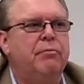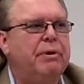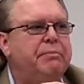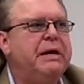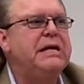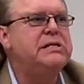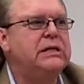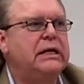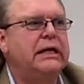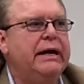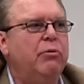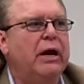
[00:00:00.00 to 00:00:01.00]
But
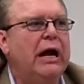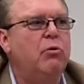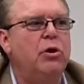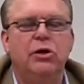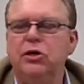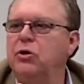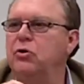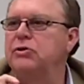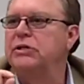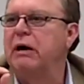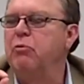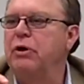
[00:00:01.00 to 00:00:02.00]
basically what I want to do
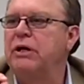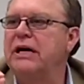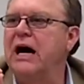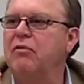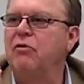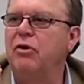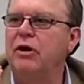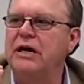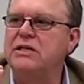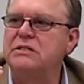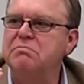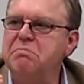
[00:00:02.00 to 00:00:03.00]
is I want to cover
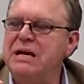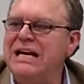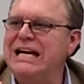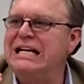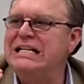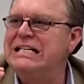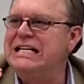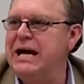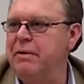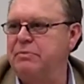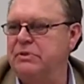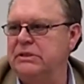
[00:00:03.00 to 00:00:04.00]
as many
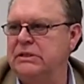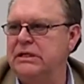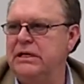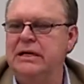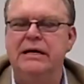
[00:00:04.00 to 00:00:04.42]
tips